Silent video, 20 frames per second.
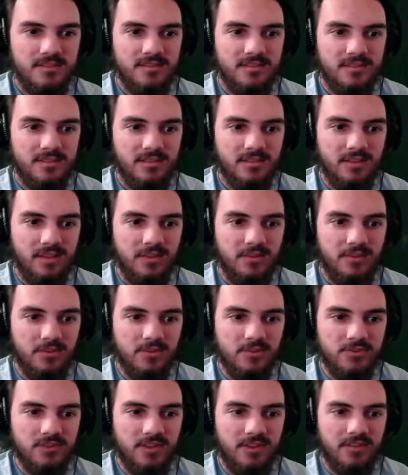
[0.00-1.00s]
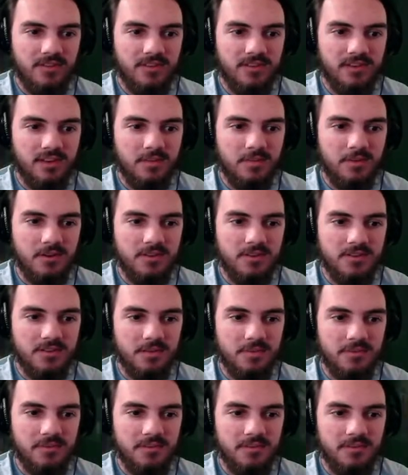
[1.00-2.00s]
Oh, that villager's having a nightmare or
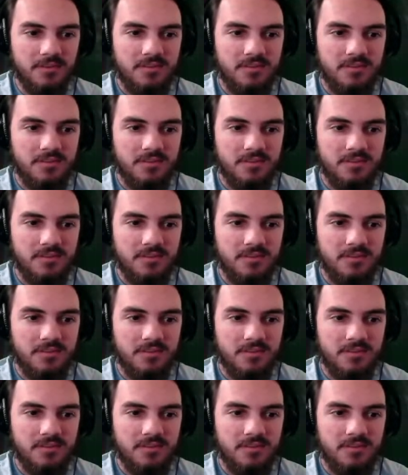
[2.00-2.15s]
something.